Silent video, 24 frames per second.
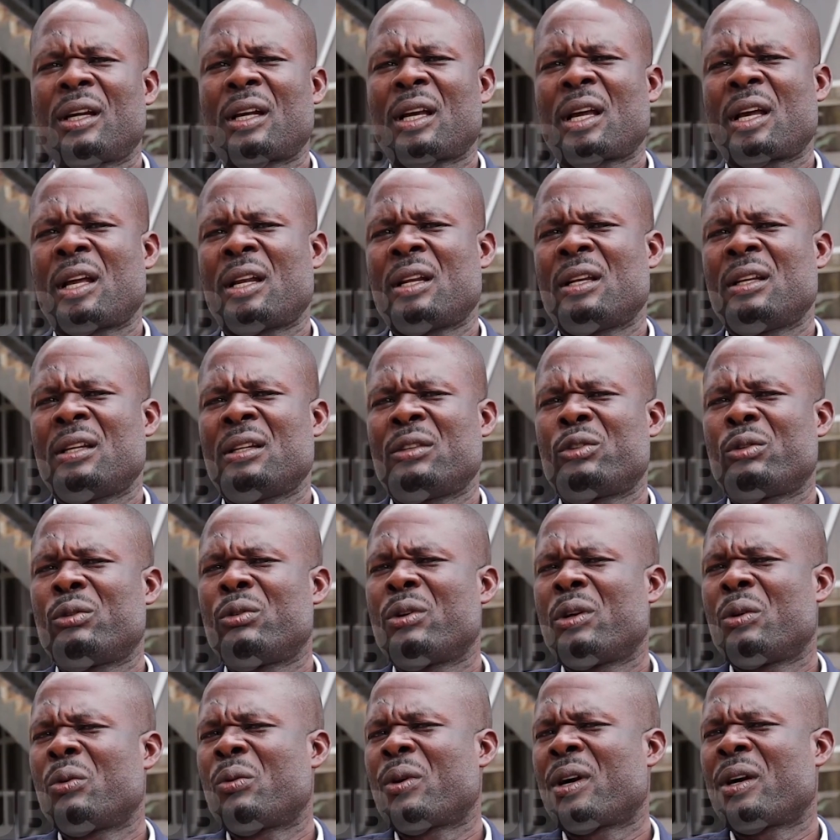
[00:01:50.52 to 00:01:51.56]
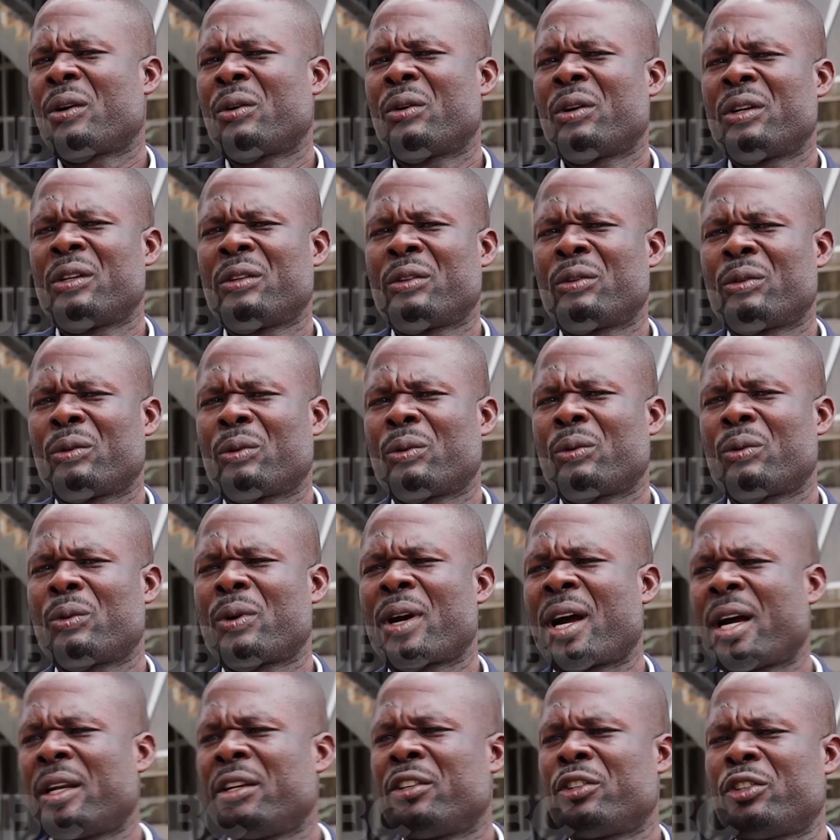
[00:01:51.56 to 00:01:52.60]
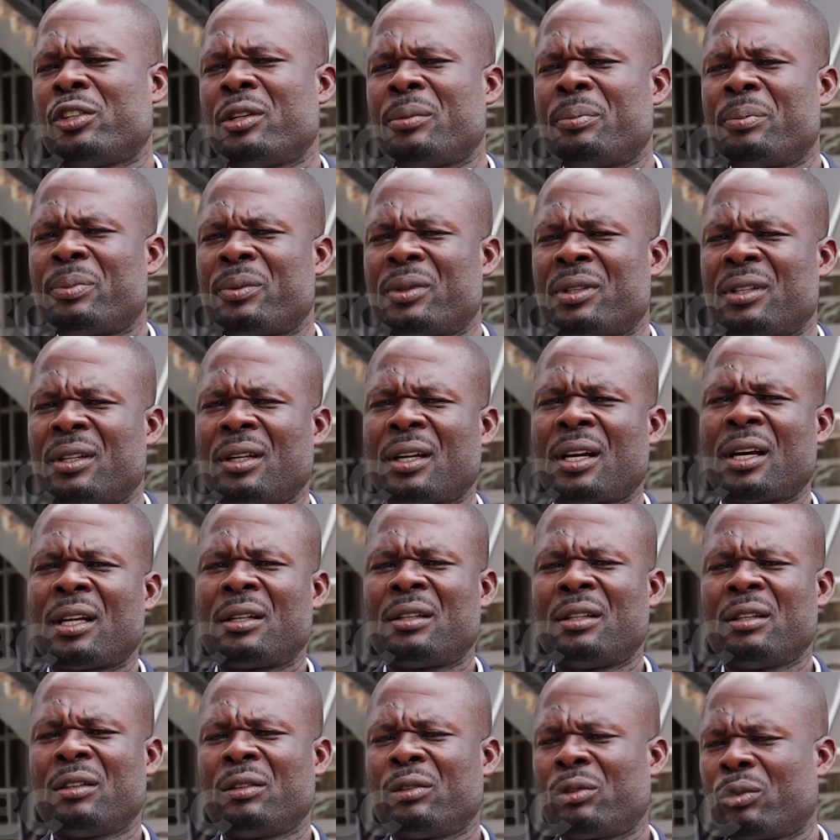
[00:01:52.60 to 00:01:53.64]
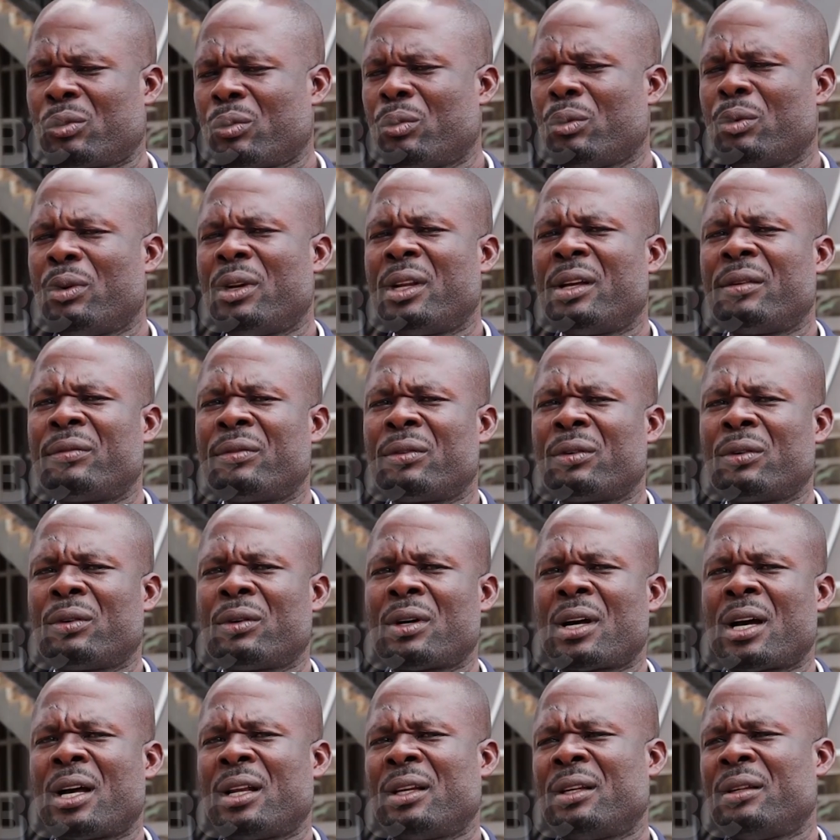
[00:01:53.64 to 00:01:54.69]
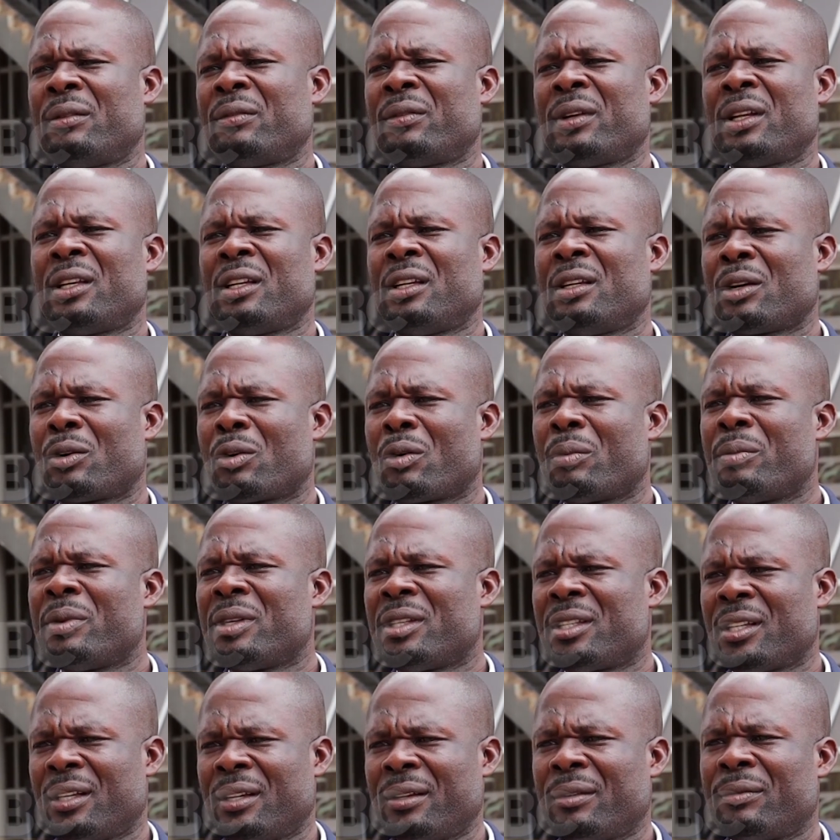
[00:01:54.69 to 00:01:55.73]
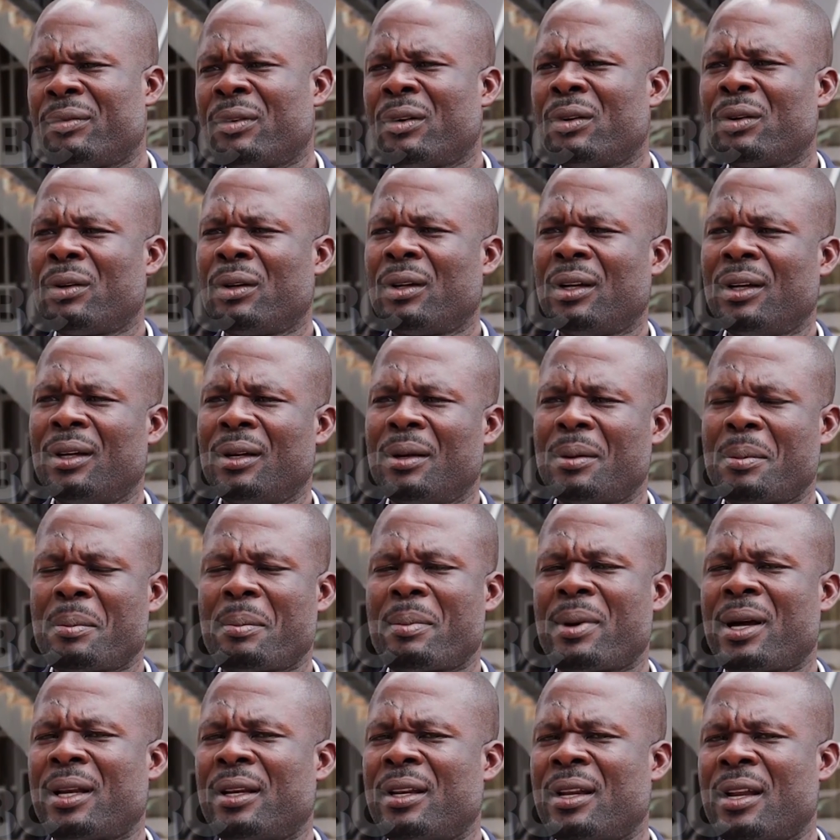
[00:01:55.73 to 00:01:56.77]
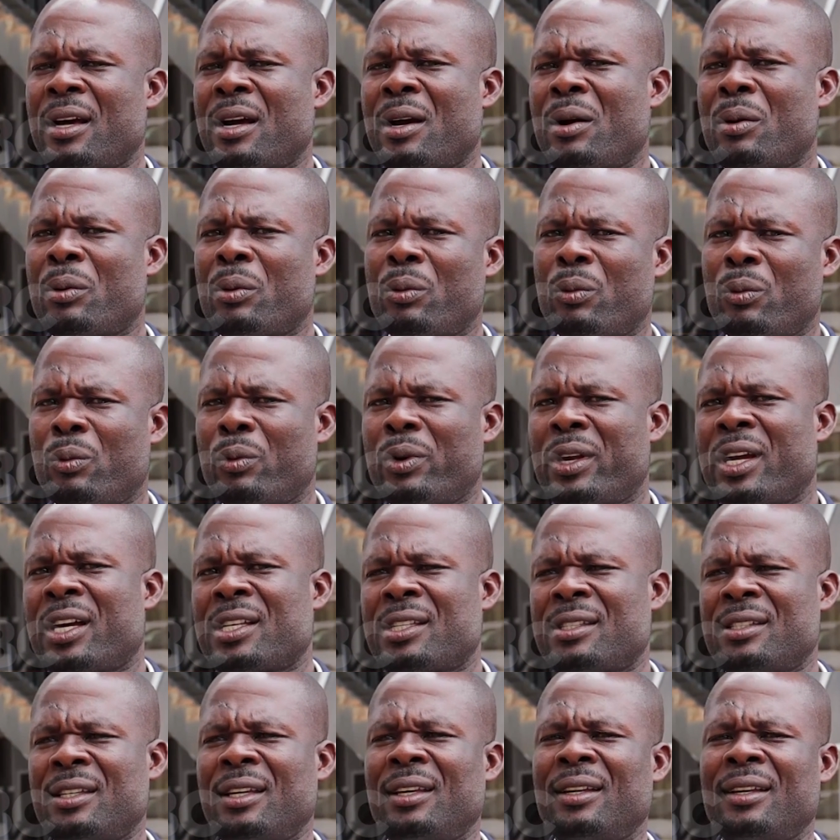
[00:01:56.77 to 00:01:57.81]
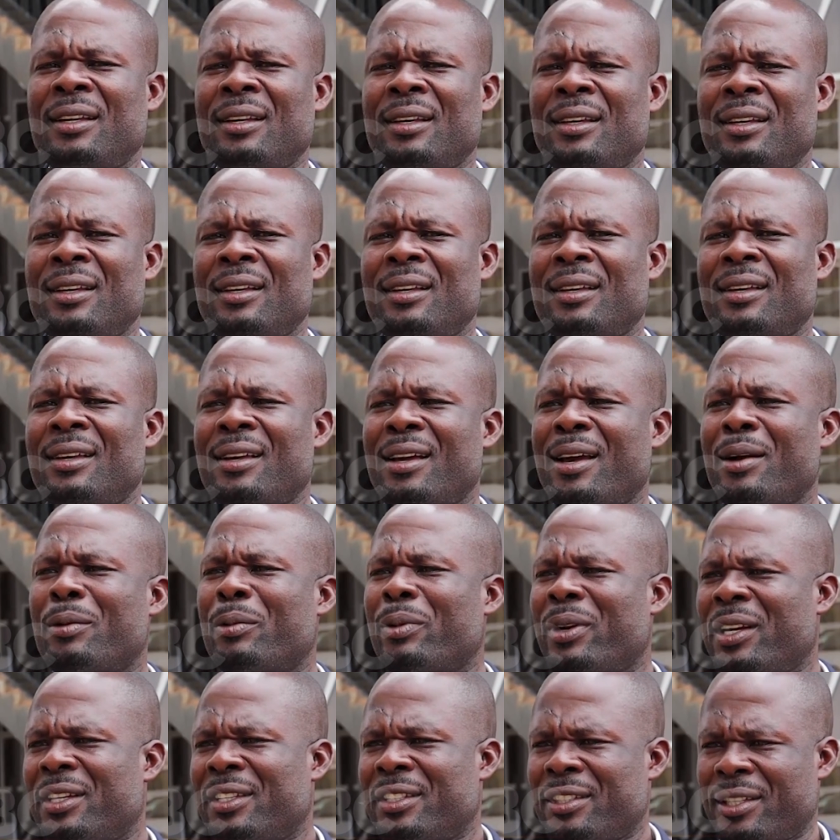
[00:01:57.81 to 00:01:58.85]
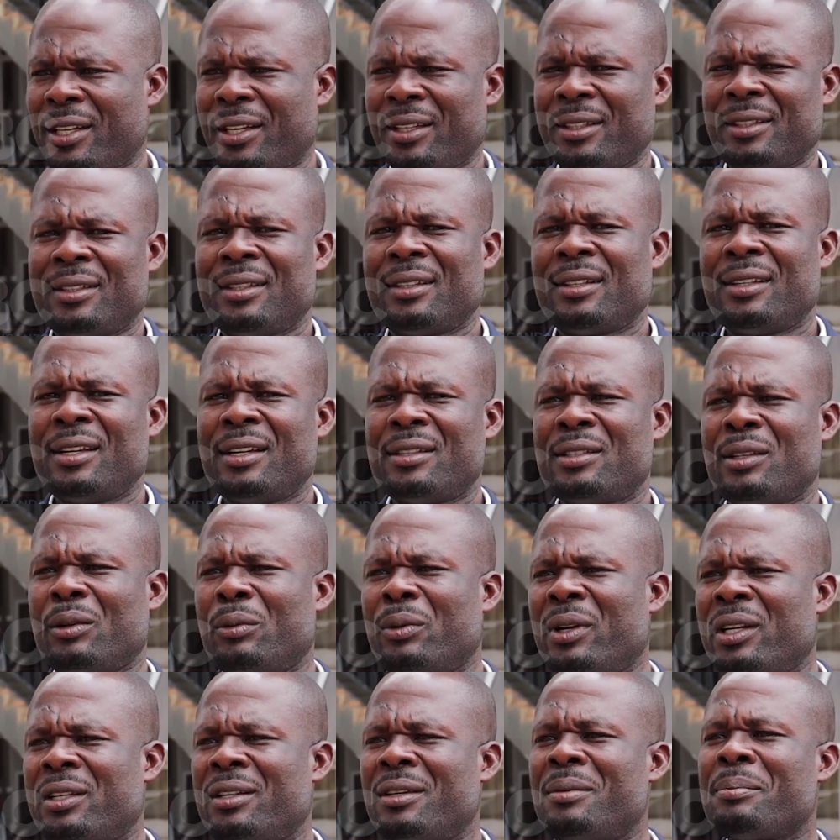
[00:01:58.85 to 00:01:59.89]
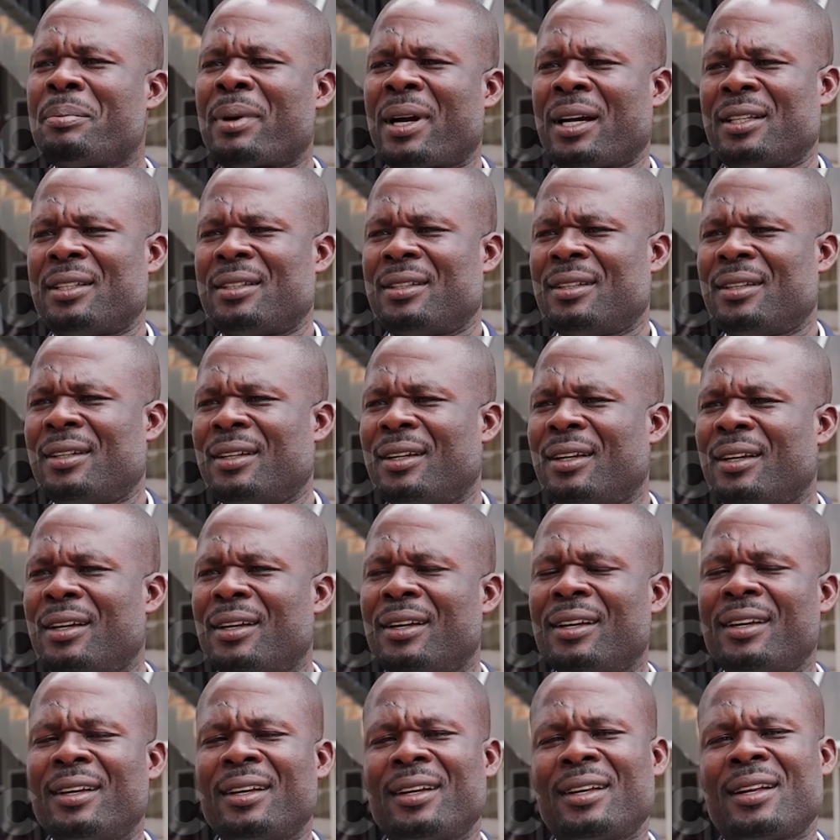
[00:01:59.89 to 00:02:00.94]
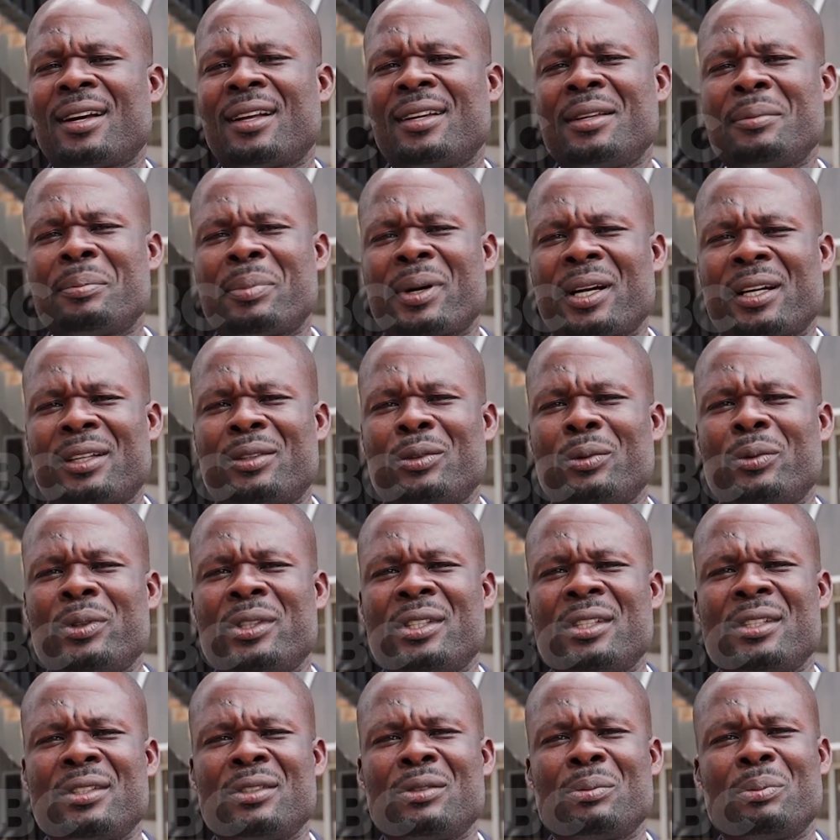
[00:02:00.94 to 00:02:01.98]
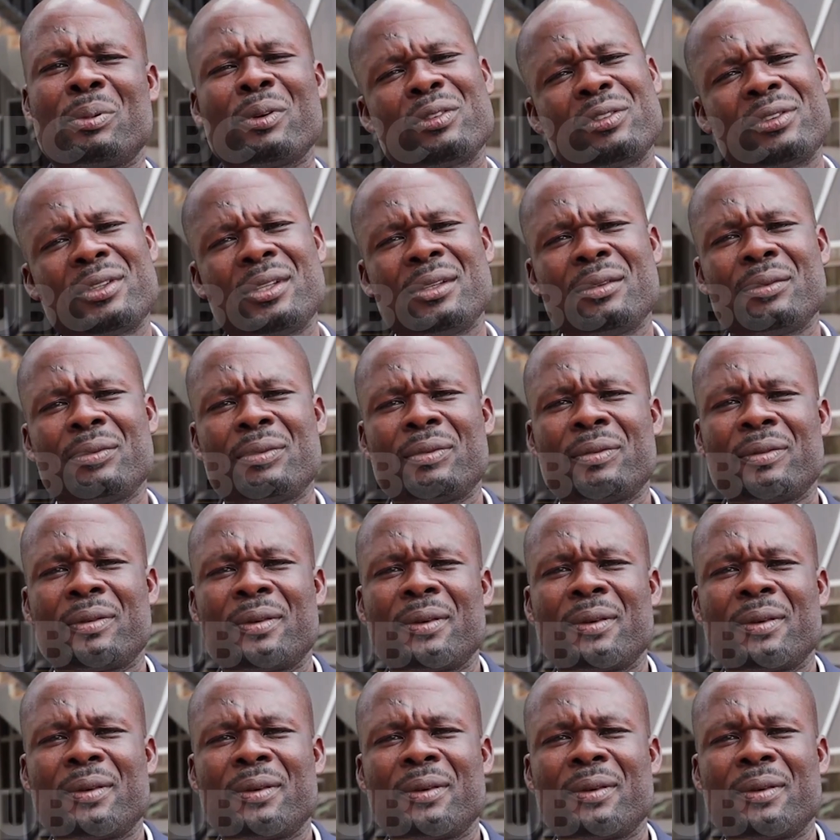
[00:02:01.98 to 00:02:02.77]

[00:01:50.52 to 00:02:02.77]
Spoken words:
and the children who are going through hardships at the school level and even in the community level. But now we are seeing a great change. There is a great impact, an impact which is positive.